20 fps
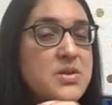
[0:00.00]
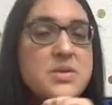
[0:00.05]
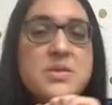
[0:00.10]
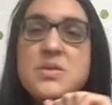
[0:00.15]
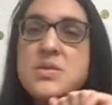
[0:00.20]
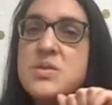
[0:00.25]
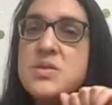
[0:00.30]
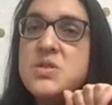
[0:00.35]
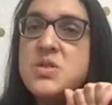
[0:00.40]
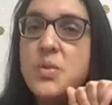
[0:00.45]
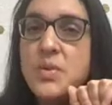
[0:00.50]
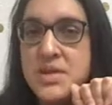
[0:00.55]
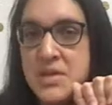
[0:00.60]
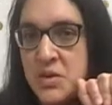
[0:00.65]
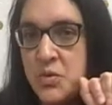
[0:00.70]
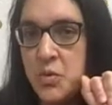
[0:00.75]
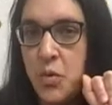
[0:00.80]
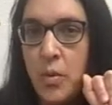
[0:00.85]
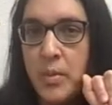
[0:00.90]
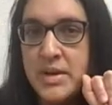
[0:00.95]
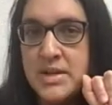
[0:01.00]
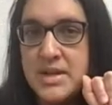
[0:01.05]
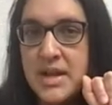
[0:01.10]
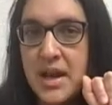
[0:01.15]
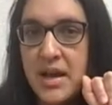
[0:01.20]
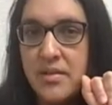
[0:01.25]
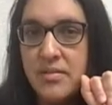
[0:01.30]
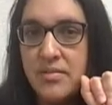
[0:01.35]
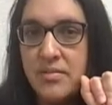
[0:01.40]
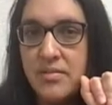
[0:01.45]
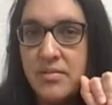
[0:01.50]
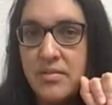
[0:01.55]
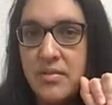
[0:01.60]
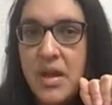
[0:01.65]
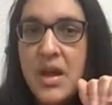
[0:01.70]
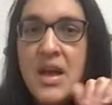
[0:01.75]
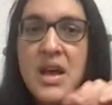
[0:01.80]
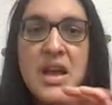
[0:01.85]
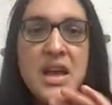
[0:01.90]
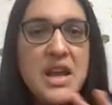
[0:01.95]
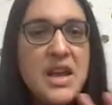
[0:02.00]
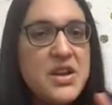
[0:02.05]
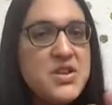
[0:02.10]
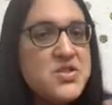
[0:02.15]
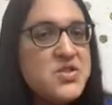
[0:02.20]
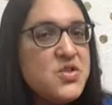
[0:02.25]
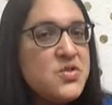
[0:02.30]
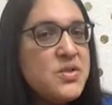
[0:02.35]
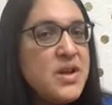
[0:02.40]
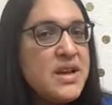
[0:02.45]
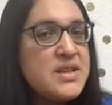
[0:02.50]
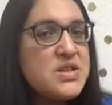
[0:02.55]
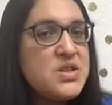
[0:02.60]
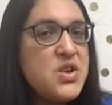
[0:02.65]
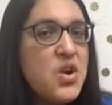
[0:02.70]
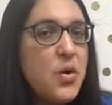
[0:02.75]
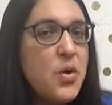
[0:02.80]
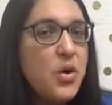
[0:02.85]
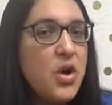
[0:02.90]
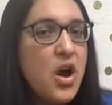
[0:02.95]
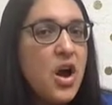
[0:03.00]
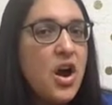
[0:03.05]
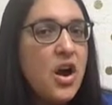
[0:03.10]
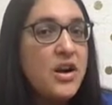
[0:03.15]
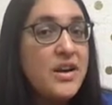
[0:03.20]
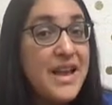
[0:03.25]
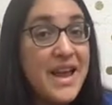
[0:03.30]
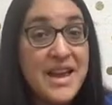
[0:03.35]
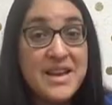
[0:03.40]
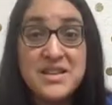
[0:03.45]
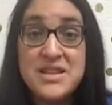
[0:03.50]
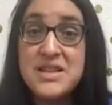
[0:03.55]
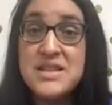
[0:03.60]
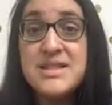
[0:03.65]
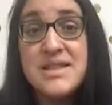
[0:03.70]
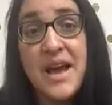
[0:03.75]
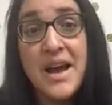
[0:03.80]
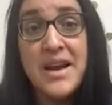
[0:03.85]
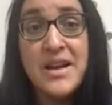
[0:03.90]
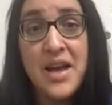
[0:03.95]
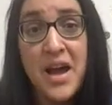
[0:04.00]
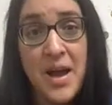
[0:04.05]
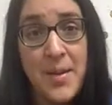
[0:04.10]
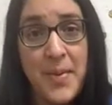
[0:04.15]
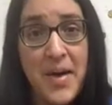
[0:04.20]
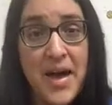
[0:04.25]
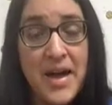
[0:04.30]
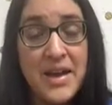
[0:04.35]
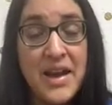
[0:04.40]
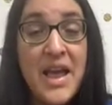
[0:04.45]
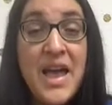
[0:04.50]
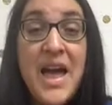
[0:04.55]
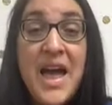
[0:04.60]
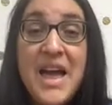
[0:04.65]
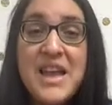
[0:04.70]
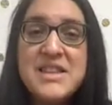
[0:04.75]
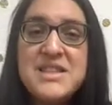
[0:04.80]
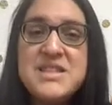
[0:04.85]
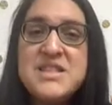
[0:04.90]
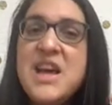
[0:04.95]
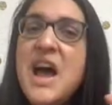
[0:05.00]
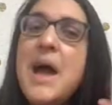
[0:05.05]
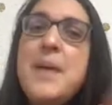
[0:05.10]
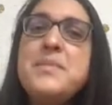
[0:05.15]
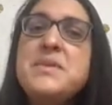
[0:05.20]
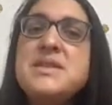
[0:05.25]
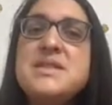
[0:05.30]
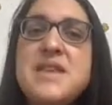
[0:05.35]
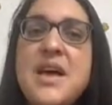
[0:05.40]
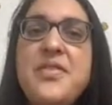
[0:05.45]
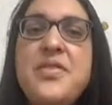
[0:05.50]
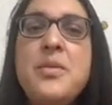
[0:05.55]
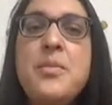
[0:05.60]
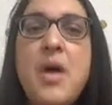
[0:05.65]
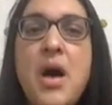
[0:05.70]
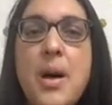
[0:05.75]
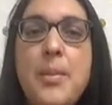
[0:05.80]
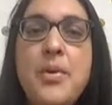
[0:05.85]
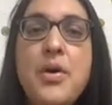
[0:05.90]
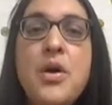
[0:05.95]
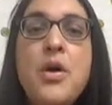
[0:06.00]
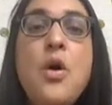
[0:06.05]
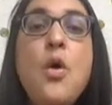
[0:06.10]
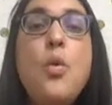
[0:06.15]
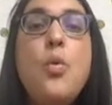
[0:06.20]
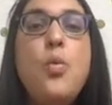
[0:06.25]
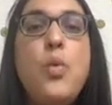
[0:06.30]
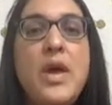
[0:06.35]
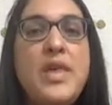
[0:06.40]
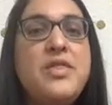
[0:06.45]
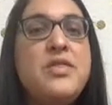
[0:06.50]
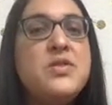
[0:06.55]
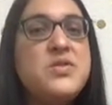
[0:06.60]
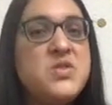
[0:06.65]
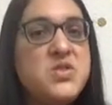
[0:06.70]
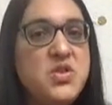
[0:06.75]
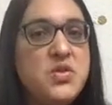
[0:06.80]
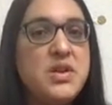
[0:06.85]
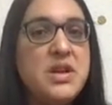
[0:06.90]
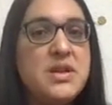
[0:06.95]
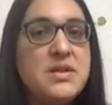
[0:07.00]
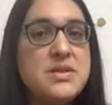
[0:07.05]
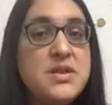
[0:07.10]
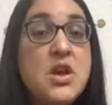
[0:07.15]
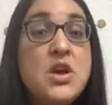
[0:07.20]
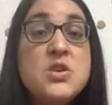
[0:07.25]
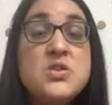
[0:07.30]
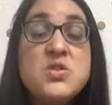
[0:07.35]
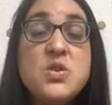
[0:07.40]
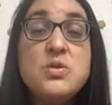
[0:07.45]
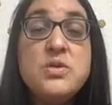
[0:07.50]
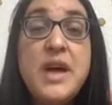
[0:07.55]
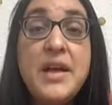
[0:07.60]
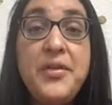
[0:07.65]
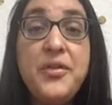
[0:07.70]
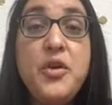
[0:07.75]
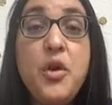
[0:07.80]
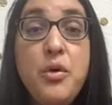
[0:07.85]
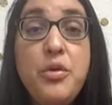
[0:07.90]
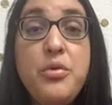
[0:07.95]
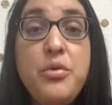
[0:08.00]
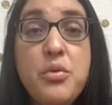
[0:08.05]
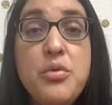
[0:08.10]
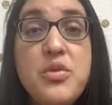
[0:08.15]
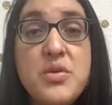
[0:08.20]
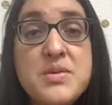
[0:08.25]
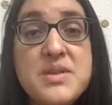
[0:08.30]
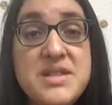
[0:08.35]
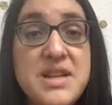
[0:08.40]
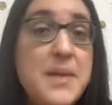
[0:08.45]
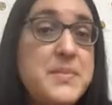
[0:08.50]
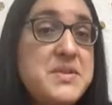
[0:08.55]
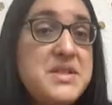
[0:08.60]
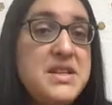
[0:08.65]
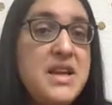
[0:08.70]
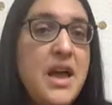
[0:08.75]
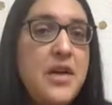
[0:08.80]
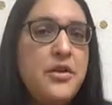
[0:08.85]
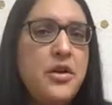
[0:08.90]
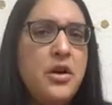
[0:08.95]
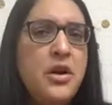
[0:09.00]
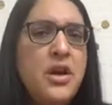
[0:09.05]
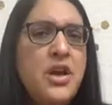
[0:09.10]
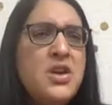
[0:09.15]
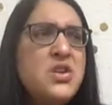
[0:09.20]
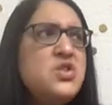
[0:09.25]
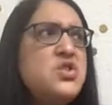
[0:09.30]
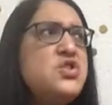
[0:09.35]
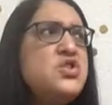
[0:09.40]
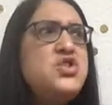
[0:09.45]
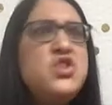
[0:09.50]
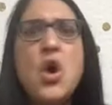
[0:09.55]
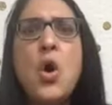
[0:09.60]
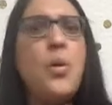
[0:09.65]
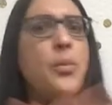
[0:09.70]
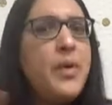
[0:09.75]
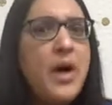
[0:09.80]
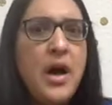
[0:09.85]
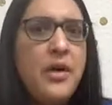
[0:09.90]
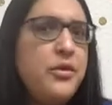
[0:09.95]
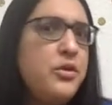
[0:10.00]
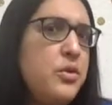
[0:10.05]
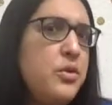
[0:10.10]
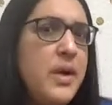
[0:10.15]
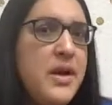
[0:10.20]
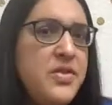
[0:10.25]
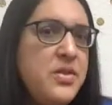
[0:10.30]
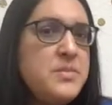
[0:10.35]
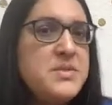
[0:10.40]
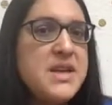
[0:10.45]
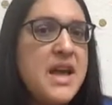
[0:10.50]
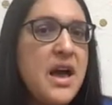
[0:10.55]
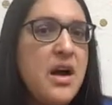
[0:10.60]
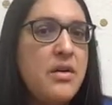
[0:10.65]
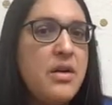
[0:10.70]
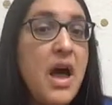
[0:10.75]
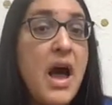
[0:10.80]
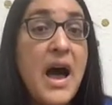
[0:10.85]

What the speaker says: So it's enrollment day. Each student has a note card and an assigned iPad, and it's time to set them up with the students. So let's go through those steps together. Don't bother to write them down.